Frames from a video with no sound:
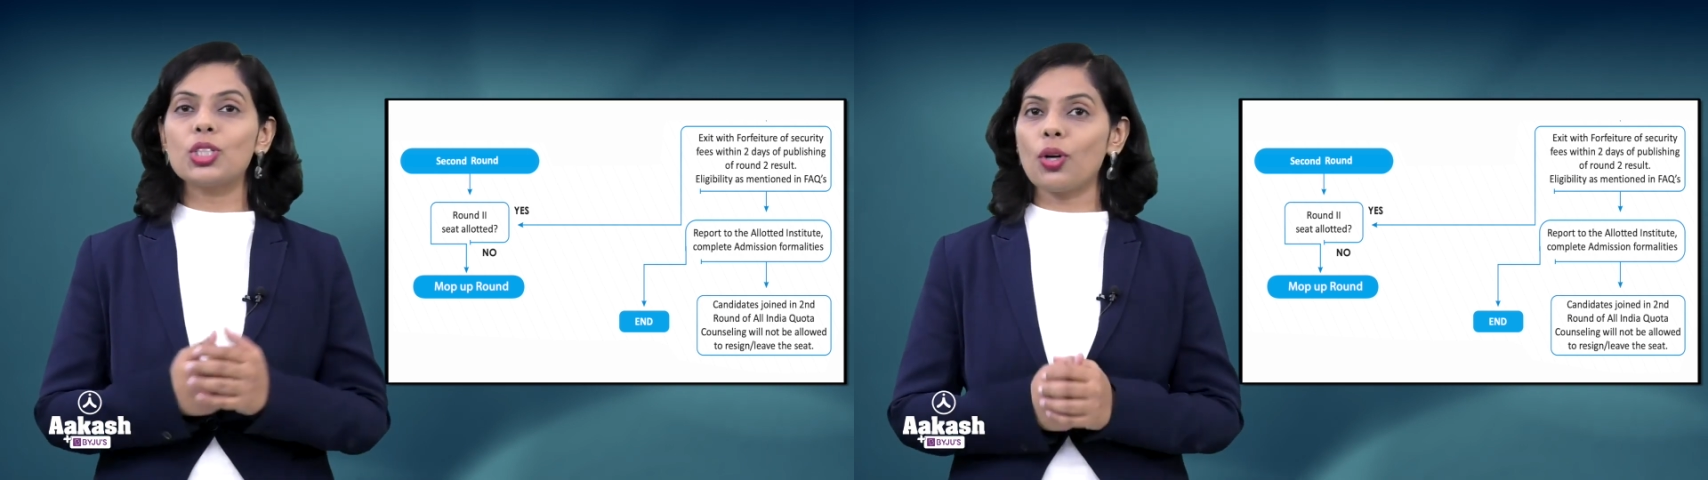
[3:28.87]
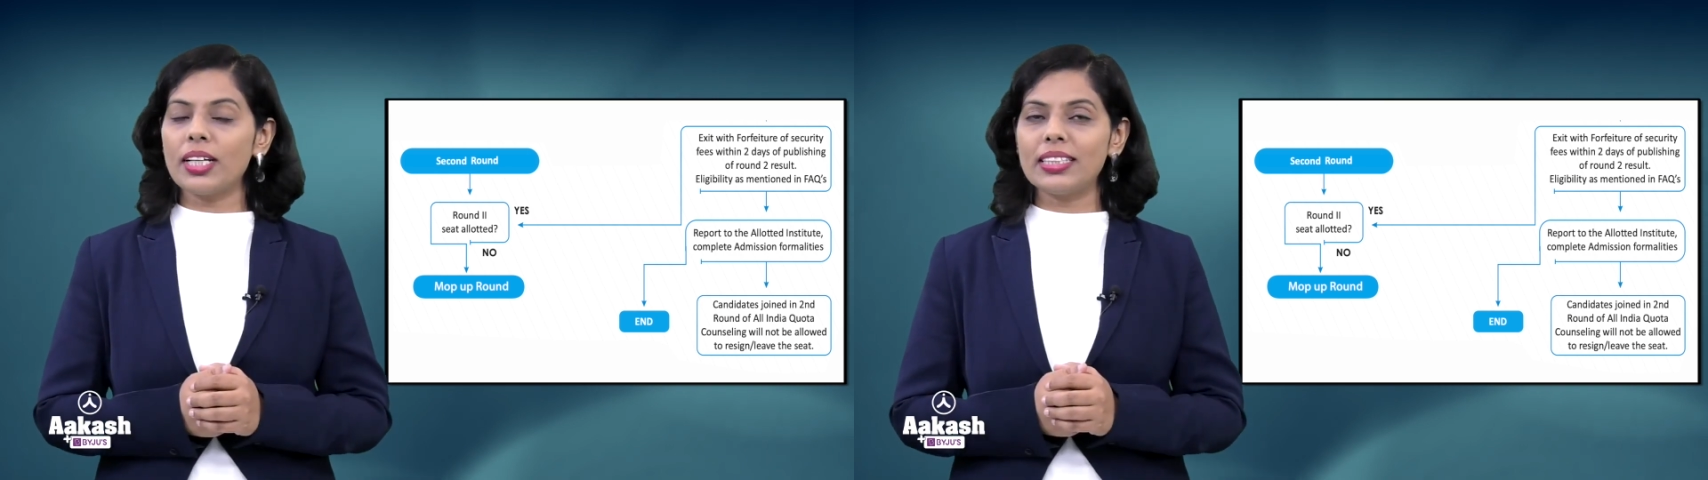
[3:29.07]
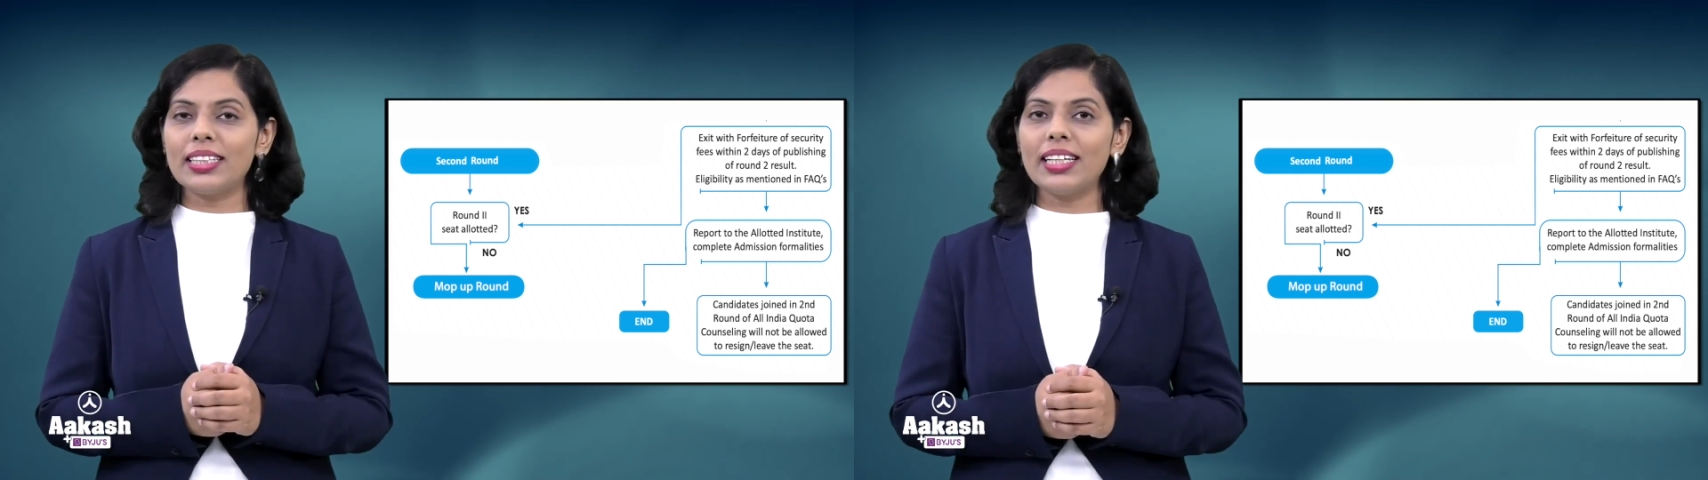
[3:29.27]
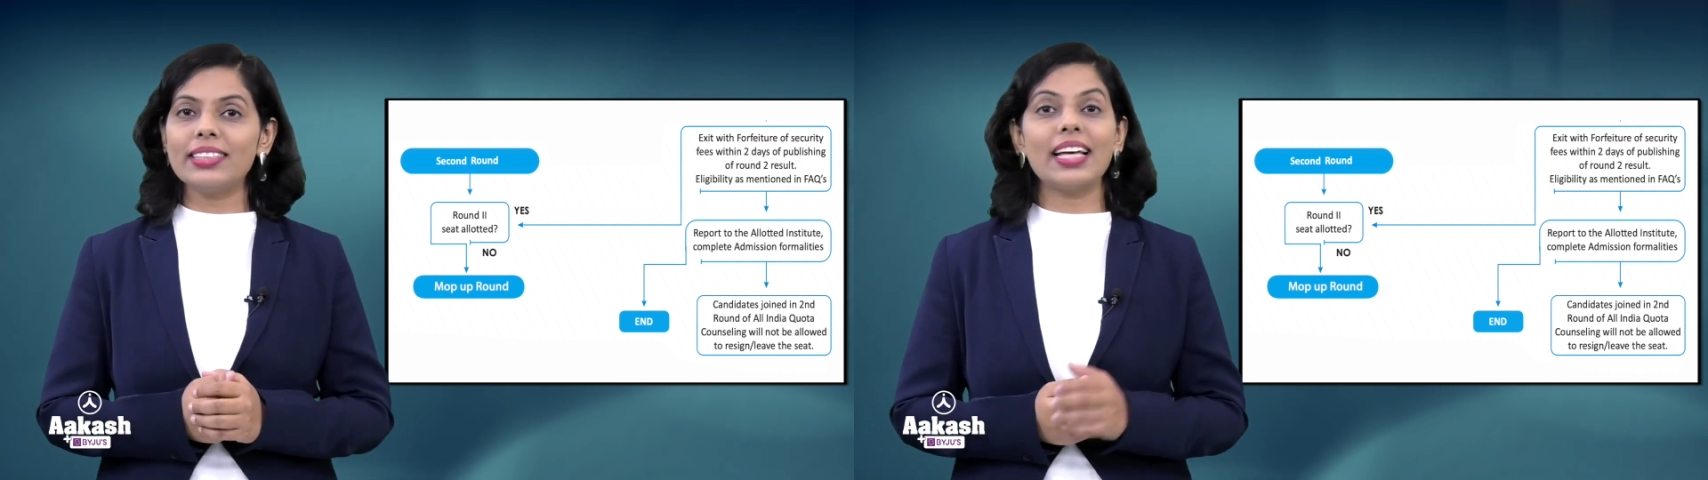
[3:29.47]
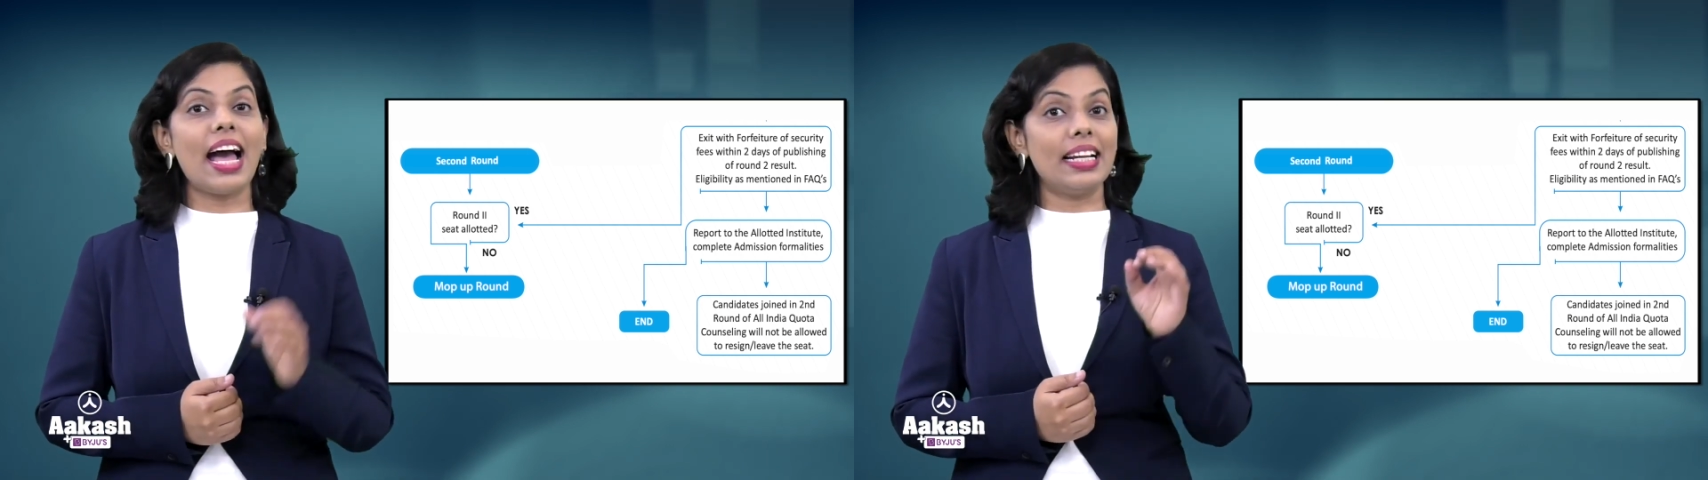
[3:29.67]
choices
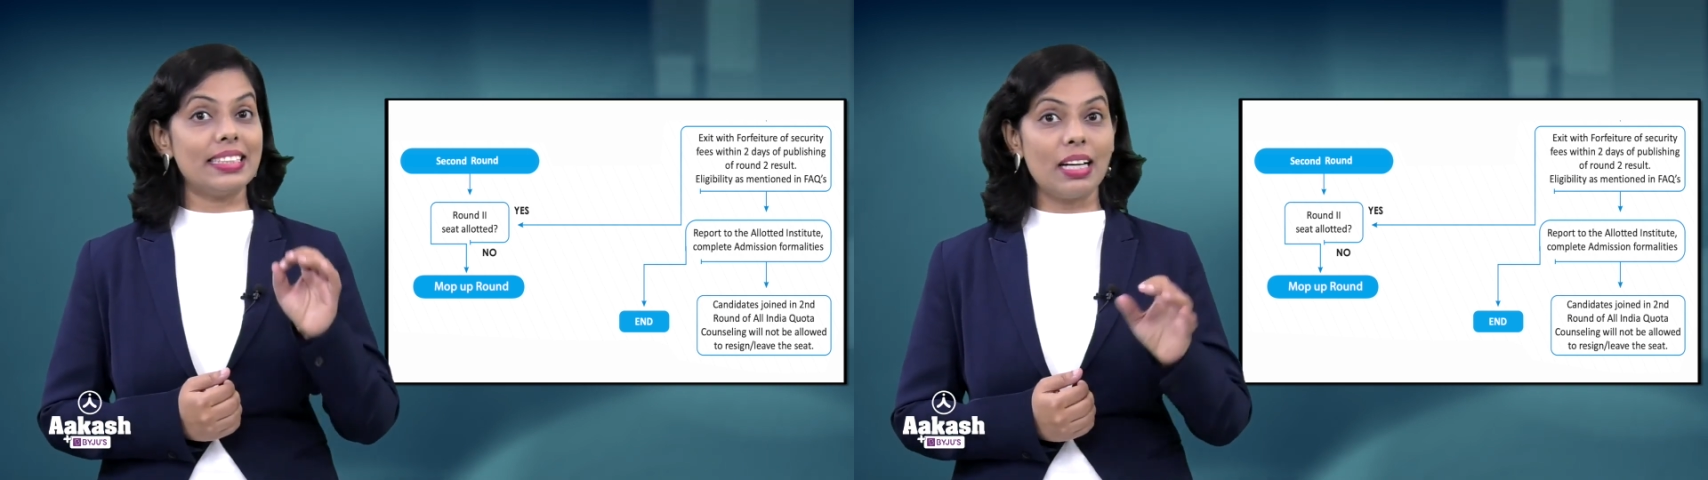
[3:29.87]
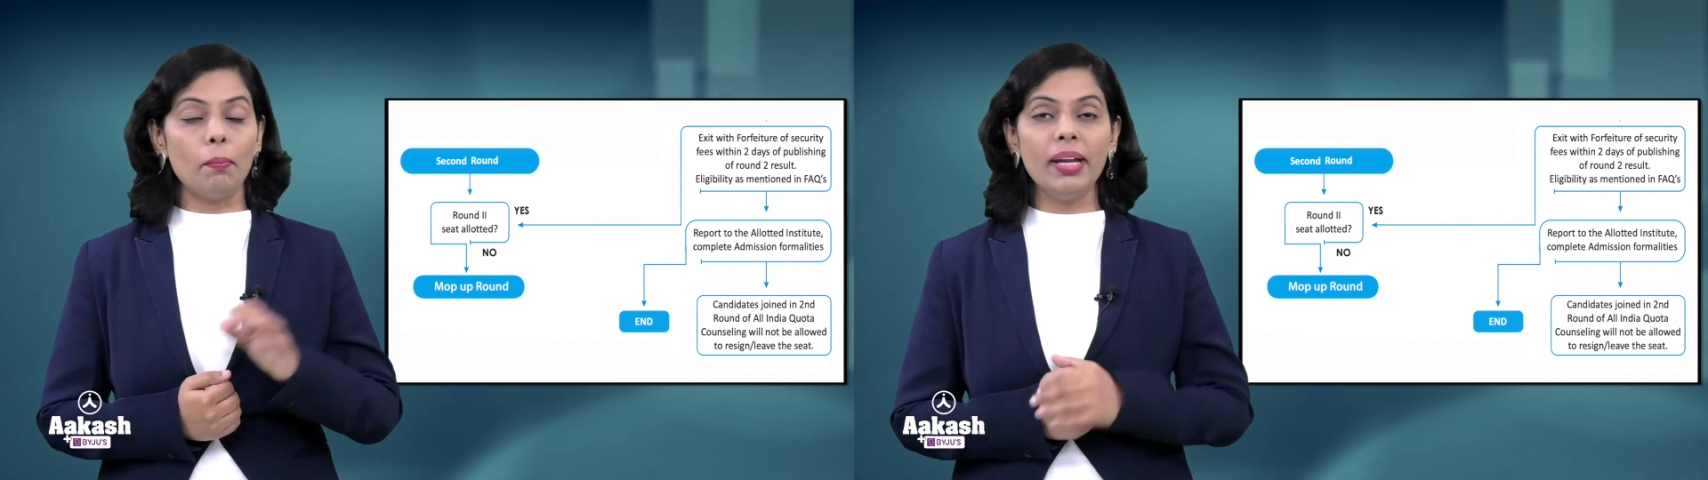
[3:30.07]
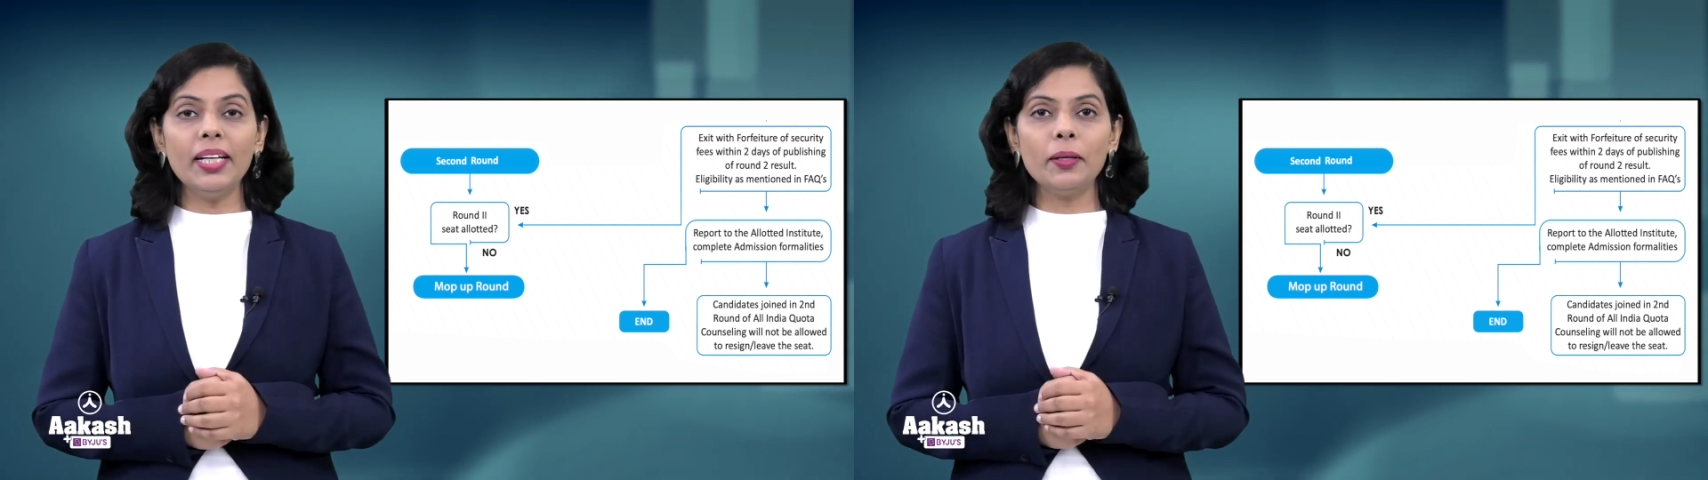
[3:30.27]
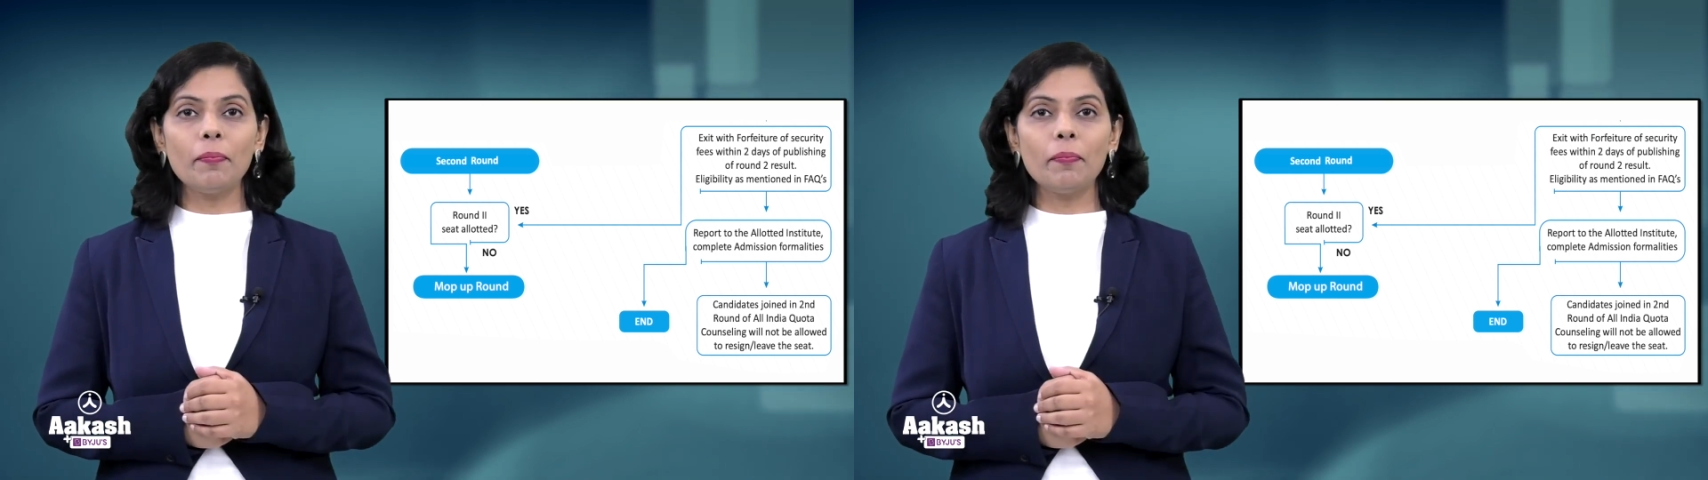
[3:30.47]
and submit.